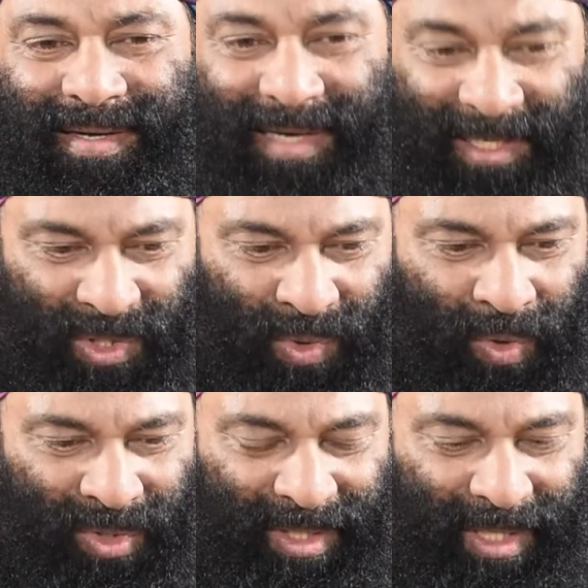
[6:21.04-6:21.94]
Like the
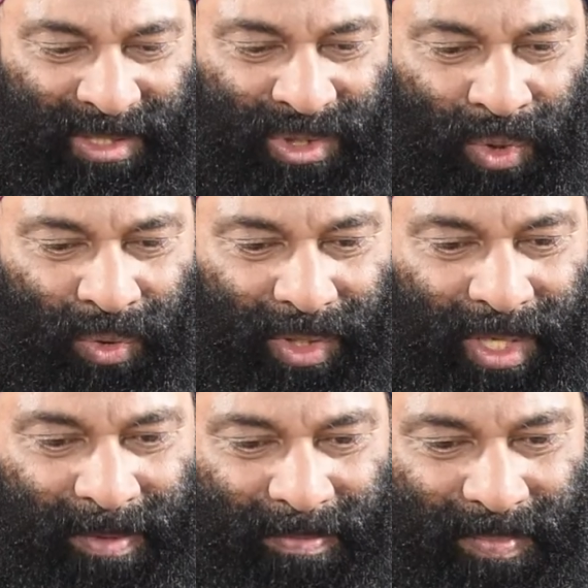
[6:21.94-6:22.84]
golden egg
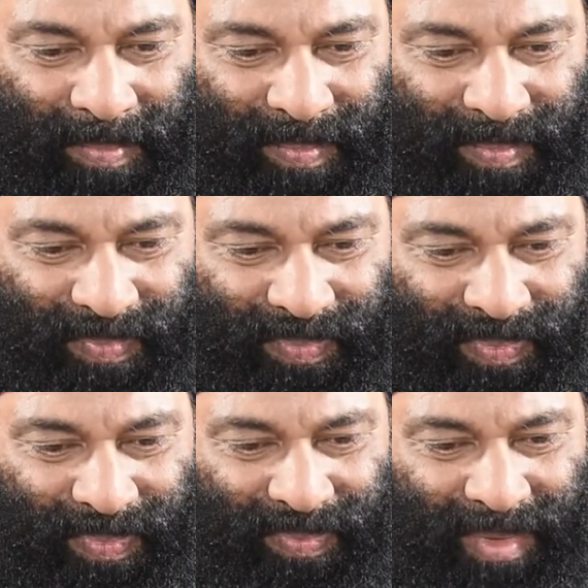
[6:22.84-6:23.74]
story,
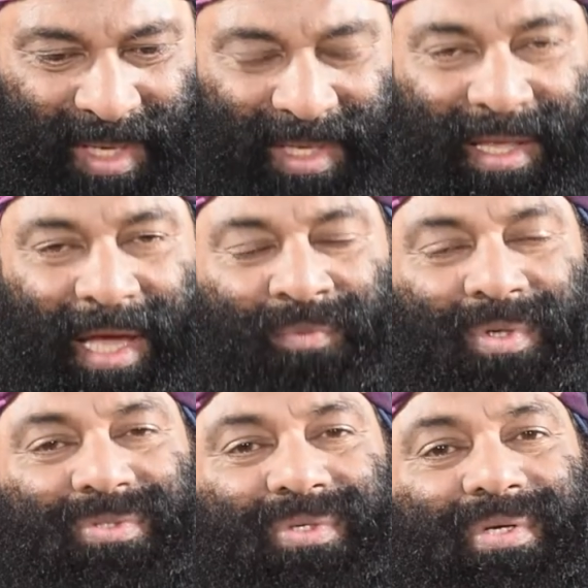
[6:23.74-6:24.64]
hen
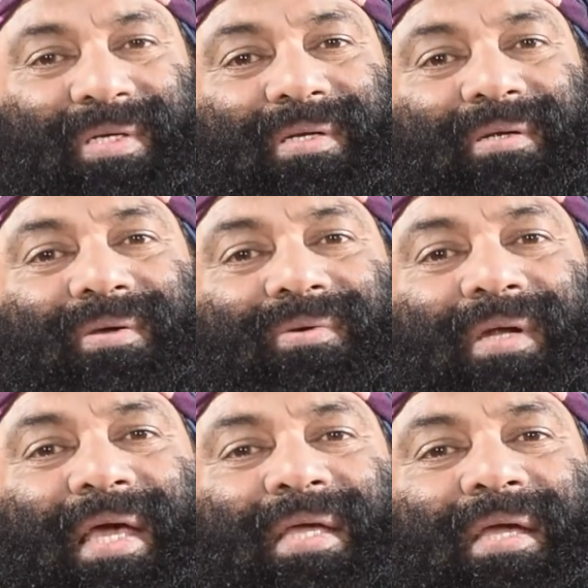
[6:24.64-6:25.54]
was
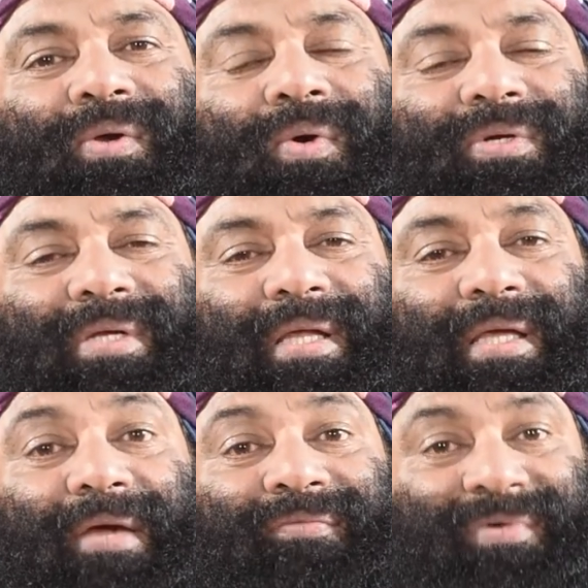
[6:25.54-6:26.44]
laying a golden
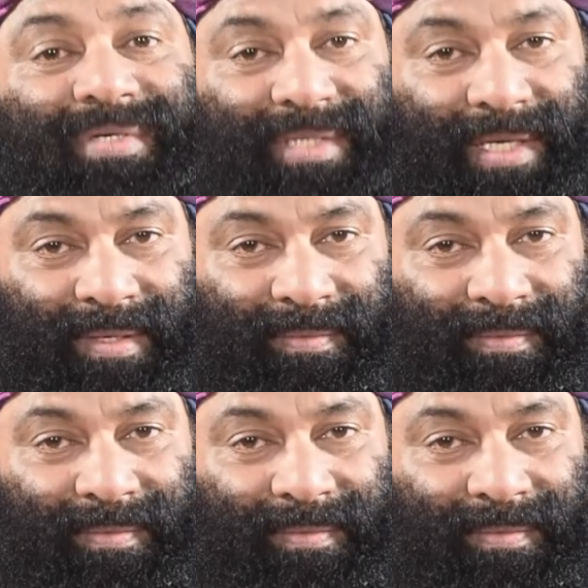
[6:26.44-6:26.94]
egg every day.